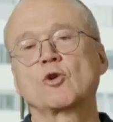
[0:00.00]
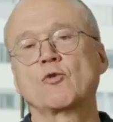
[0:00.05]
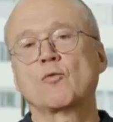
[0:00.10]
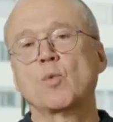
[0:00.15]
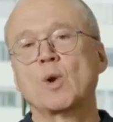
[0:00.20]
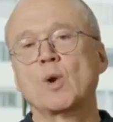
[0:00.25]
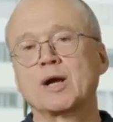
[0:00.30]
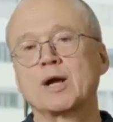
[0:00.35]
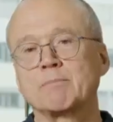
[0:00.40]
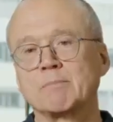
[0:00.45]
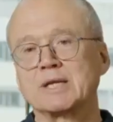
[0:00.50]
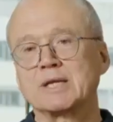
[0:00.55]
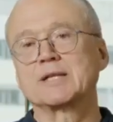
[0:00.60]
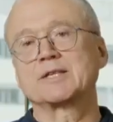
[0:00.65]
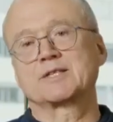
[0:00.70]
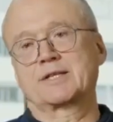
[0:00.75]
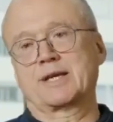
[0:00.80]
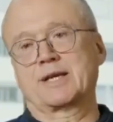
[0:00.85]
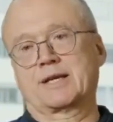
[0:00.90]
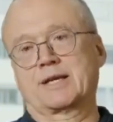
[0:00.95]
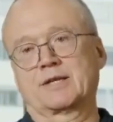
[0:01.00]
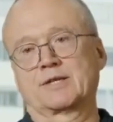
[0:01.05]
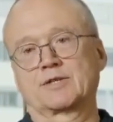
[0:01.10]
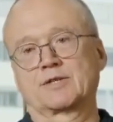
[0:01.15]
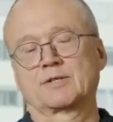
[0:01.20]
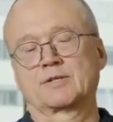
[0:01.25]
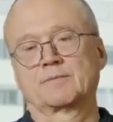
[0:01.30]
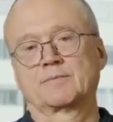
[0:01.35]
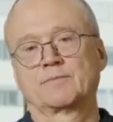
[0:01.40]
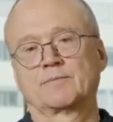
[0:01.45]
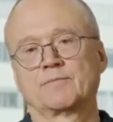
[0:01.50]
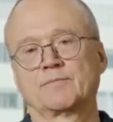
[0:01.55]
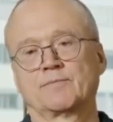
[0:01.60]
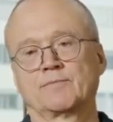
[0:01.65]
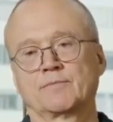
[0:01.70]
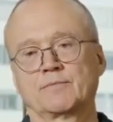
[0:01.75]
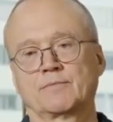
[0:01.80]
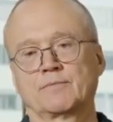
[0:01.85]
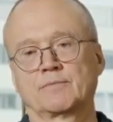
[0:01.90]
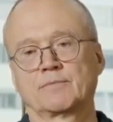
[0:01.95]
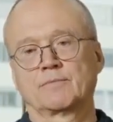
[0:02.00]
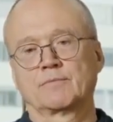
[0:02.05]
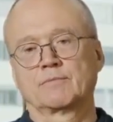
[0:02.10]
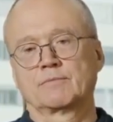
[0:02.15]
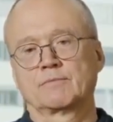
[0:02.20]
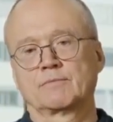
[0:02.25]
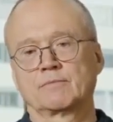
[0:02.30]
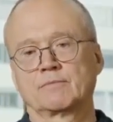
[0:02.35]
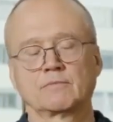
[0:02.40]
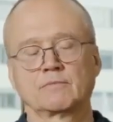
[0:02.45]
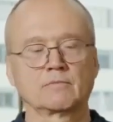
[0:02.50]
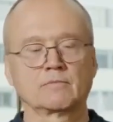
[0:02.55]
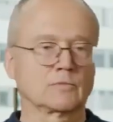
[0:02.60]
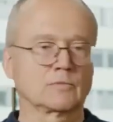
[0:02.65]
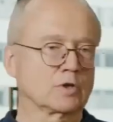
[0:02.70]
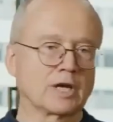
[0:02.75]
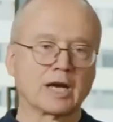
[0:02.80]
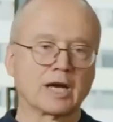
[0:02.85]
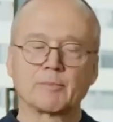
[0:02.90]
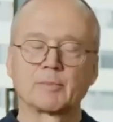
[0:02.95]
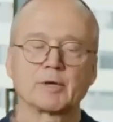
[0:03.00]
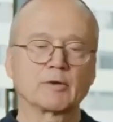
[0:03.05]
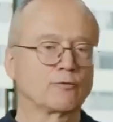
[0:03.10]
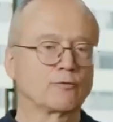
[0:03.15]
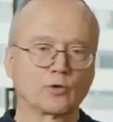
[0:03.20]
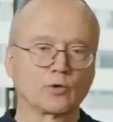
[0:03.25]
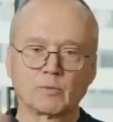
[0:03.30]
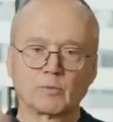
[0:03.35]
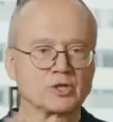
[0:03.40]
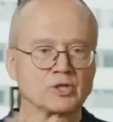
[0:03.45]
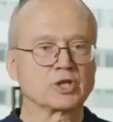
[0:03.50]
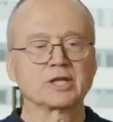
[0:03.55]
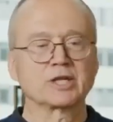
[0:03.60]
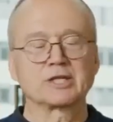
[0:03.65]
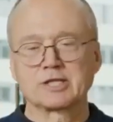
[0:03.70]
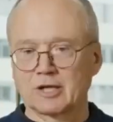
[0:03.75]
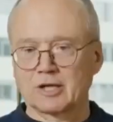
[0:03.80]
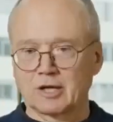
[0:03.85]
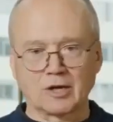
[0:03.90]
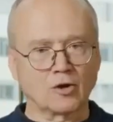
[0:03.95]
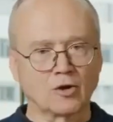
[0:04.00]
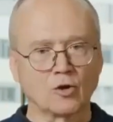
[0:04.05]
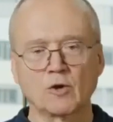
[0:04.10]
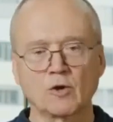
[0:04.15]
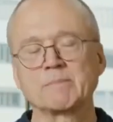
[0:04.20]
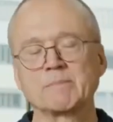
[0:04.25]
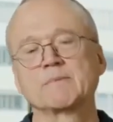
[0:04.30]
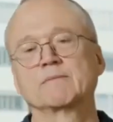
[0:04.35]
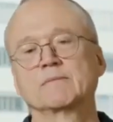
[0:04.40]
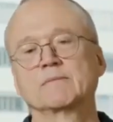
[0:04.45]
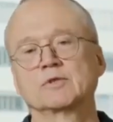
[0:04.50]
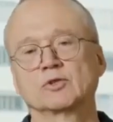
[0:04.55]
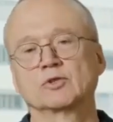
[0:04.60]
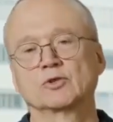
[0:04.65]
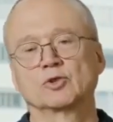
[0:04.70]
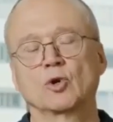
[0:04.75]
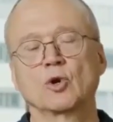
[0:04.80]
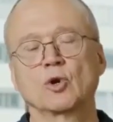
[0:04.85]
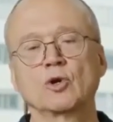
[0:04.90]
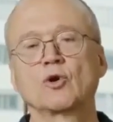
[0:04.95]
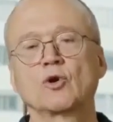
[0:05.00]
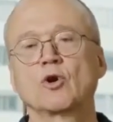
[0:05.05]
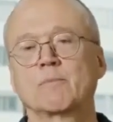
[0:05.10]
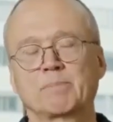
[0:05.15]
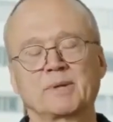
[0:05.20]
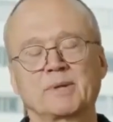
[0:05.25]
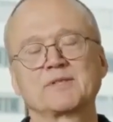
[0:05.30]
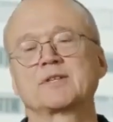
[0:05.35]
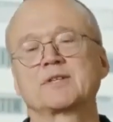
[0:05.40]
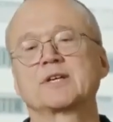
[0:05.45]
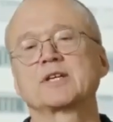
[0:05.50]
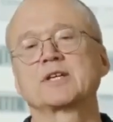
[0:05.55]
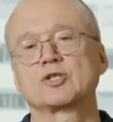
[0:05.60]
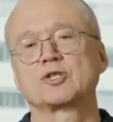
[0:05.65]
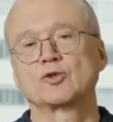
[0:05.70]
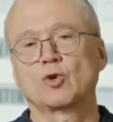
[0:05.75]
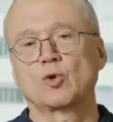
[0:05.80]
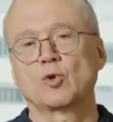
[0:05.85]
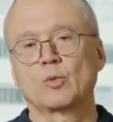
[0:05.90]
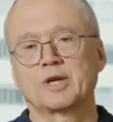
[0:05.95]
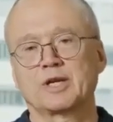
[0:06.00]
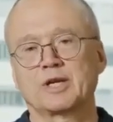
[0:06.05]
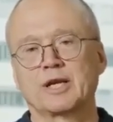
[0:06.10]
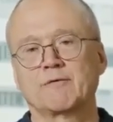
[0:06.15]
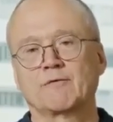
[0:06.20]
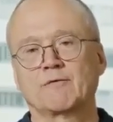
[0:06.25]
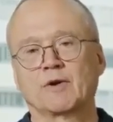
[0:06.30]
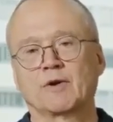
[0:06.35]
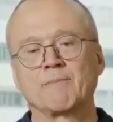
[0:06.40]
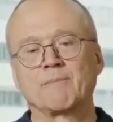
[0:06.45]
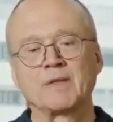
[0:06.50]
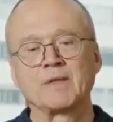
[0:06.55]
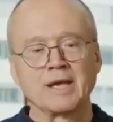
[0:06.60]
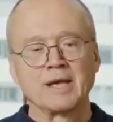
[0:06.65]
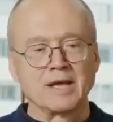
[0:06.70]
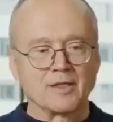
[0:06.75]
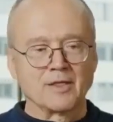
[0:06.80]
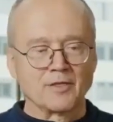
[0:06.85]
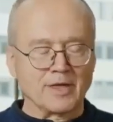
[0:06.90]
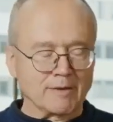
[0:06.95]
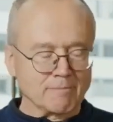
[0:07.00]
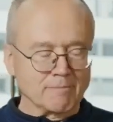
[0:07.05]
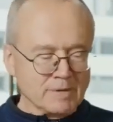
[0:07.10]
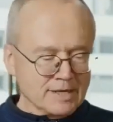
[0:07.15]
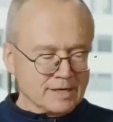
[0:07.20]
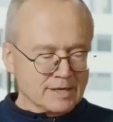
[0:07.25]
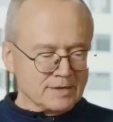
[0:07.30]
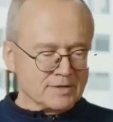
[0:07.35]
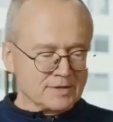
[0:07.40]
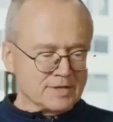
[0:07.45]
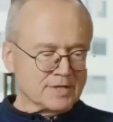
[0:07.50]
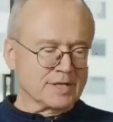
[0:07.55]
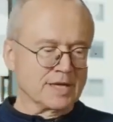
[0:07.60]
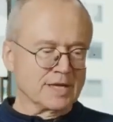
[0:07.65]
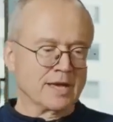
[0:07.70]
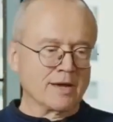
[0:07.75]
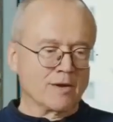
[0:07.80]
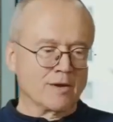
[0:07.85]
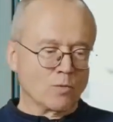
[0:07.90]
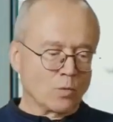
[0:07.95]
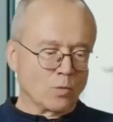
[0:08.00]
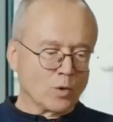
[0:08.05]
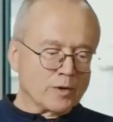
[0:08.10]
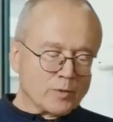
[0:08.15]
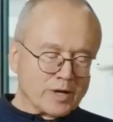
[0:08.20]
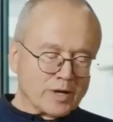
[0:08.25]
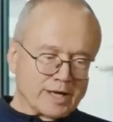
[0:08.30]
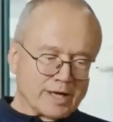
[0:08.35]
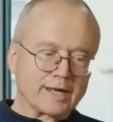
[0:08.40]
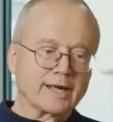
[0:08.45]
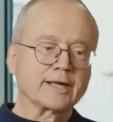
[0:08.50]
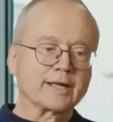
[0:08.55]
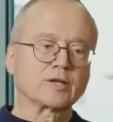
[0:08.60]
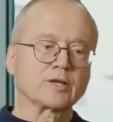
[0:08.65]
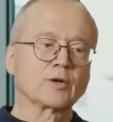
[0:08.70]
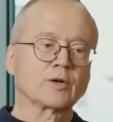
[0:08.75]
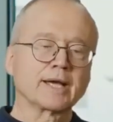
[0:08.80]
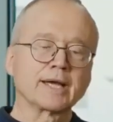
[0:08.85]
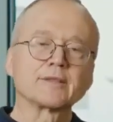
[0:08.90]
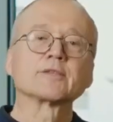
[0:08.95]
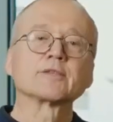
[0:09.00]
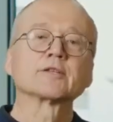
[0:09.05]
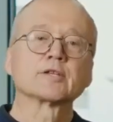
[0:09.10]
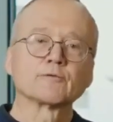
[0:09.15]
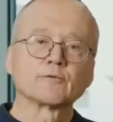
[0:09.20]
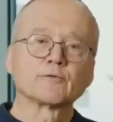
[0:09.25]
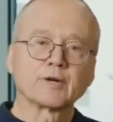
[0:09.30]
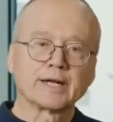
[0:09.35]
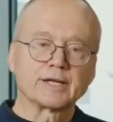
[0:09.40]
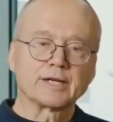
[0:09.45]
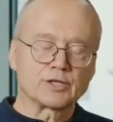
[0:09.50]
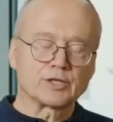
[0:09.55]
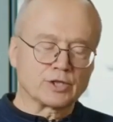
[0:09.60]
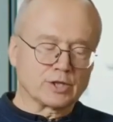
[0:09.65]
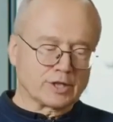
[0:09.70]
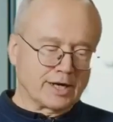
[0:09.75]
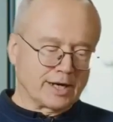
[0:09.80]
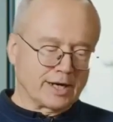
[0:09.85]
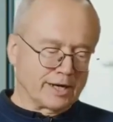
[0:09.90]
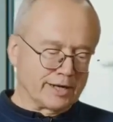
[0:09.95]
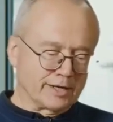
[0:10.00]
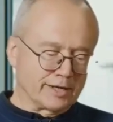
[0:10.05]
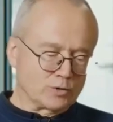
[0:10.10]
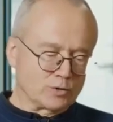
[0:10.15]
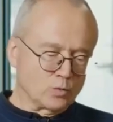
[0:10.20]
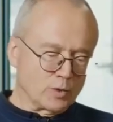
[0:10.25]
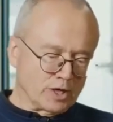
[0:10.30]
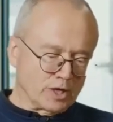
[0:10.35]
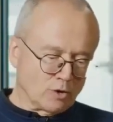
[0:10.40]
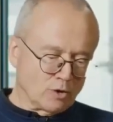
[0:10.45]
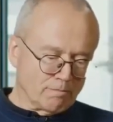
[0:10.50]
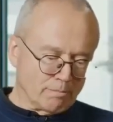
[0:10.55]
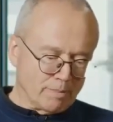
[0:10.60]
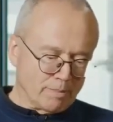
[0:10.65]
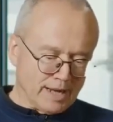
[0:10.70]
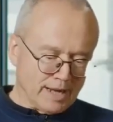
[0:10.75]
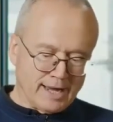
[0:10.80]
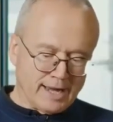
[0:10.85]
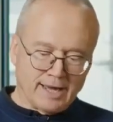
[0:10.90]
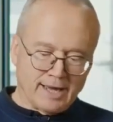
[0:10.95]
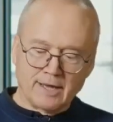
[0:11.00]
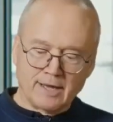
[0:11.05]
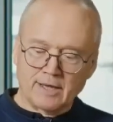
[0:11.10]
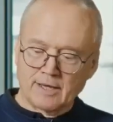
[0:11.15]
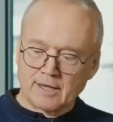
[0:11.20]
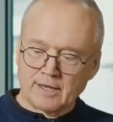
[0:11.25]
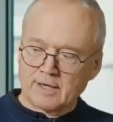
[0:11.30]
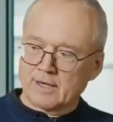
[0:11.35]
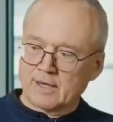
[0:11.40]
of 1 millisecond coming from jitter or wrong compensation or whatever. That means when we calculate the differential current, we compare